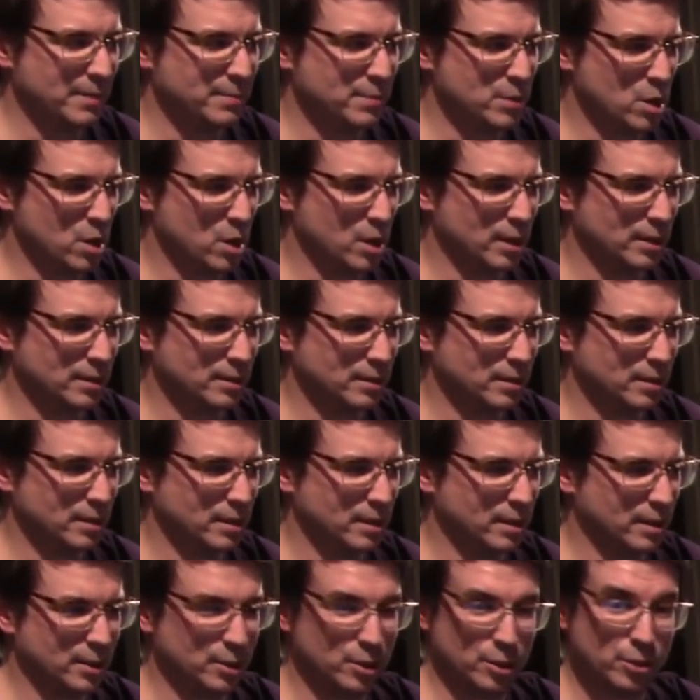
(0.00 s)
not
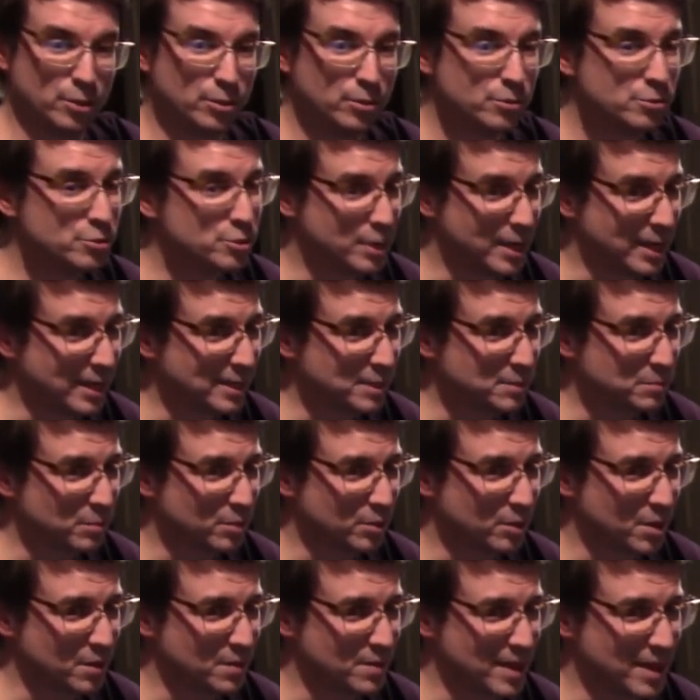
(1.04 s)
a huge
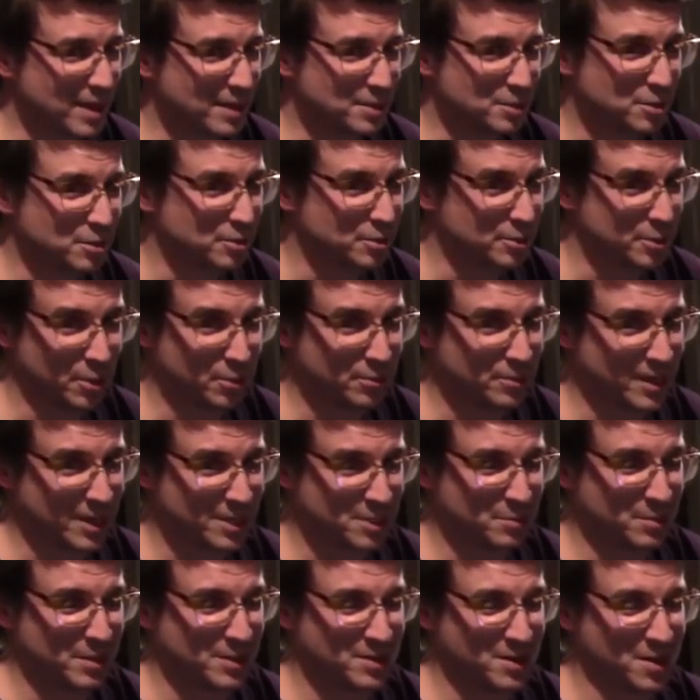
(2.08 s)
expert on that, so don't
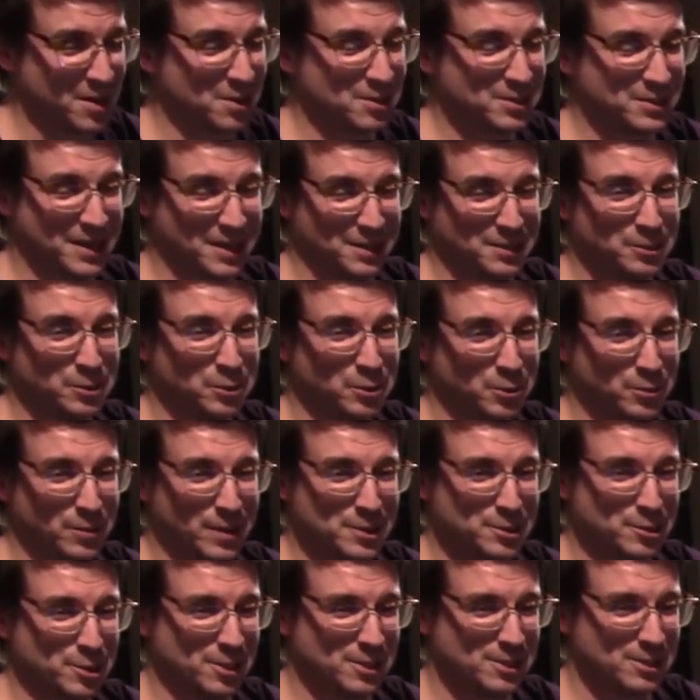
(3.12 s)
ask me a ton of technical
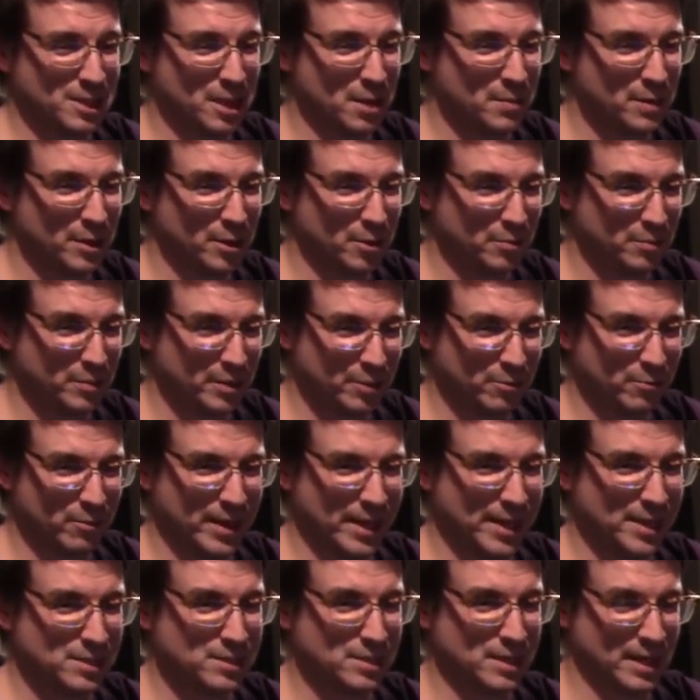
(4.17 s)
questions about bit
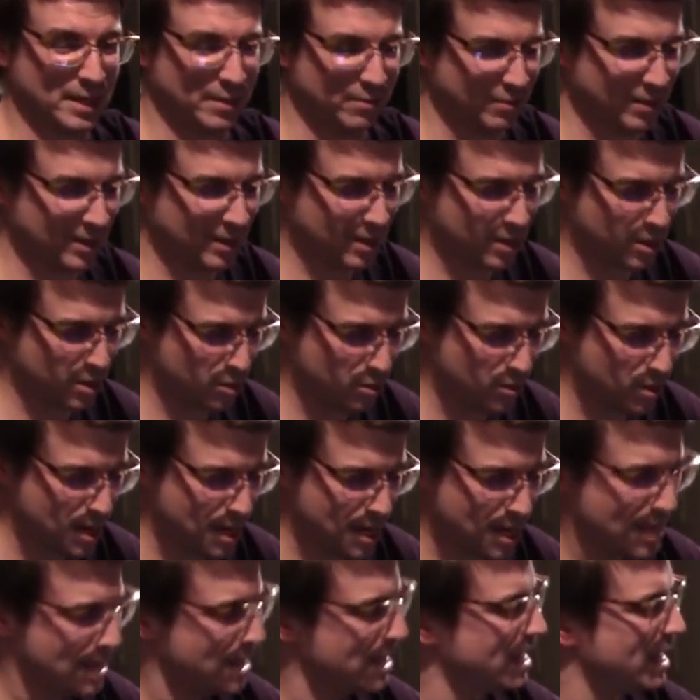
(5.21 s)
rates and video.
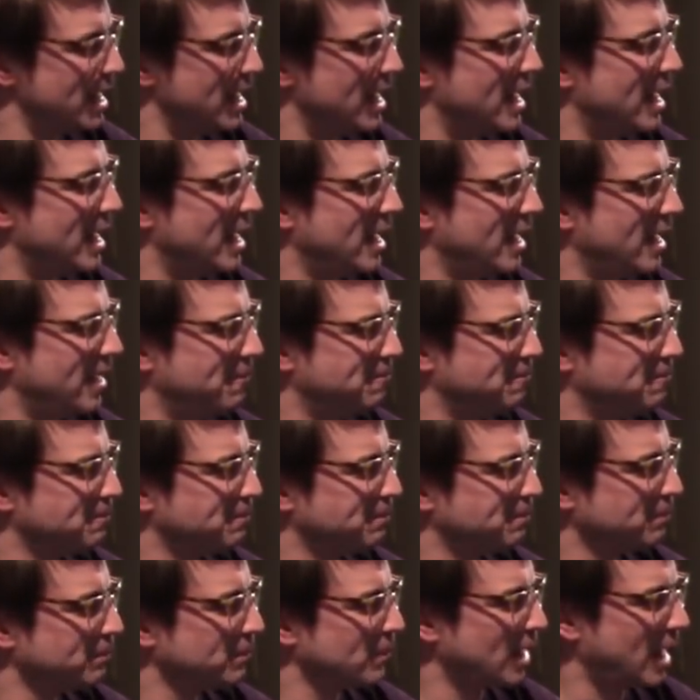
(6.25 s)

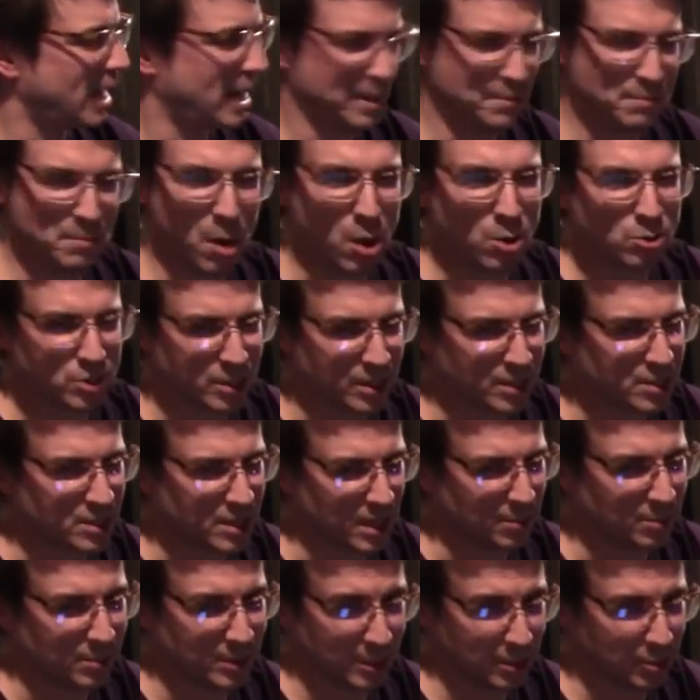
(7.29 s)
I'm mostly
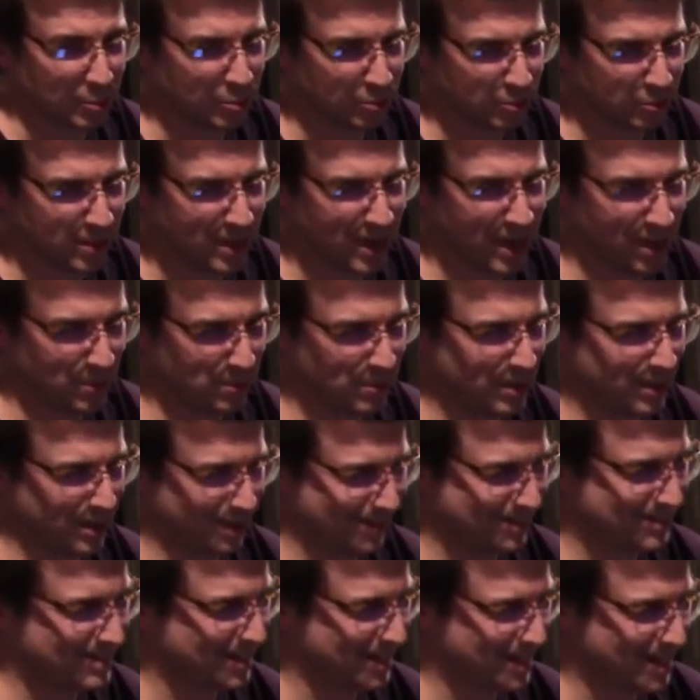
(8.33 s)
stumbling through that, but I
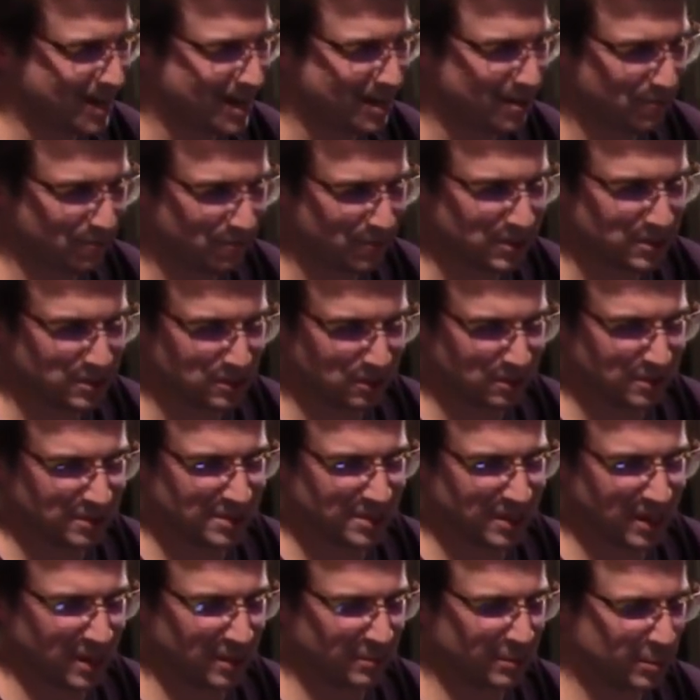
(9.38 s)
can tell you how to physically
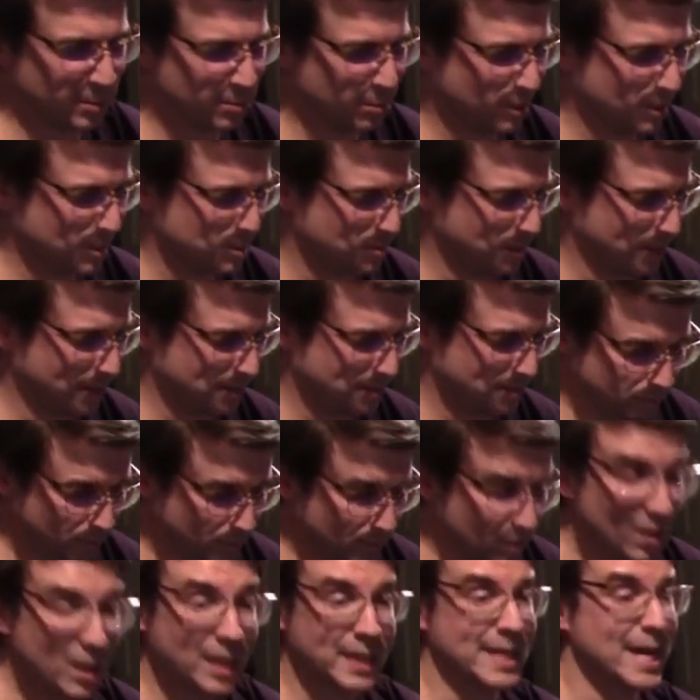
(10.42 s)
set up your play space.
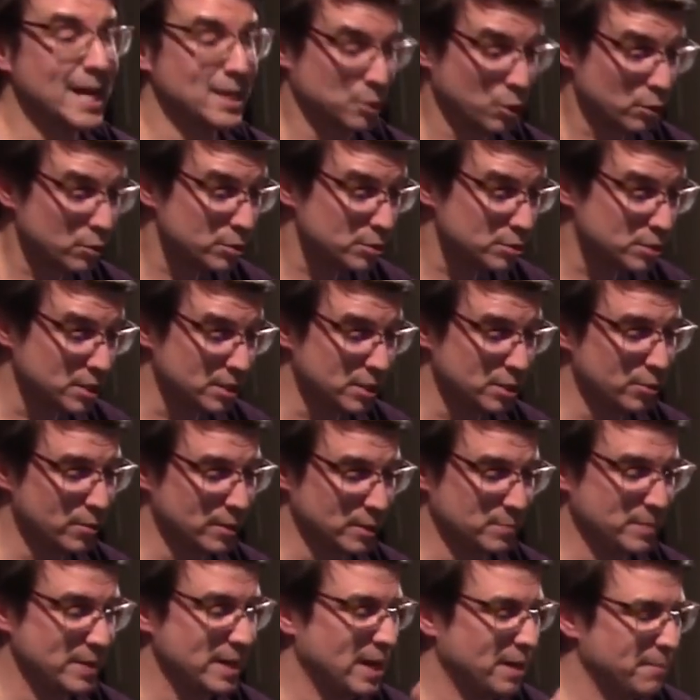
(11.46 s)
Yeah, don't use a
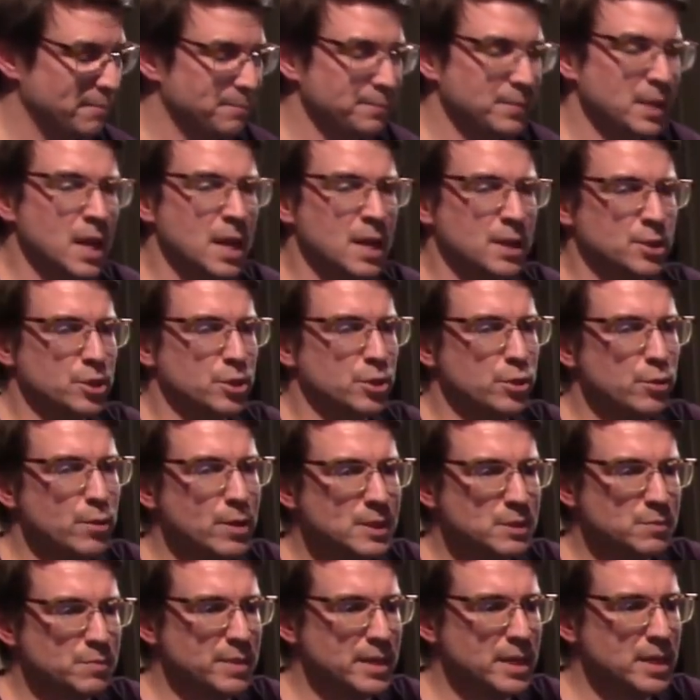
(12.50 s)
USB hub. So
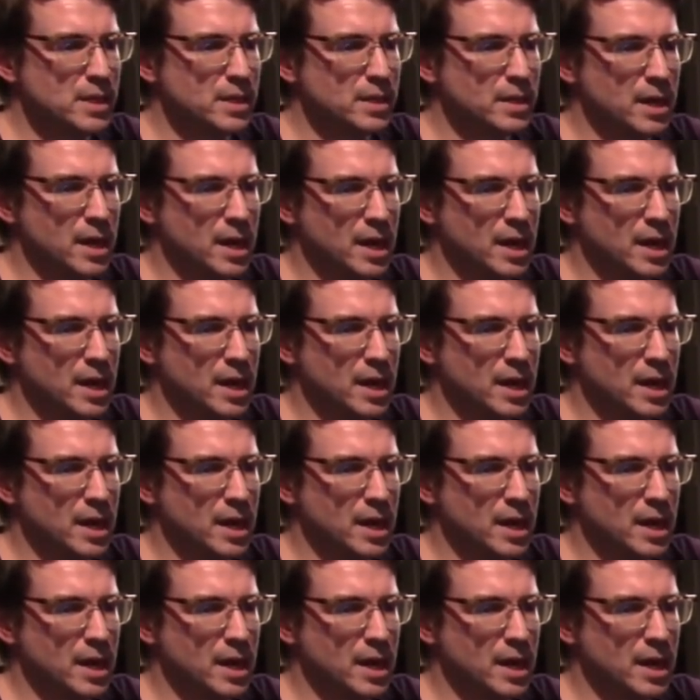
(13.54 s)
USB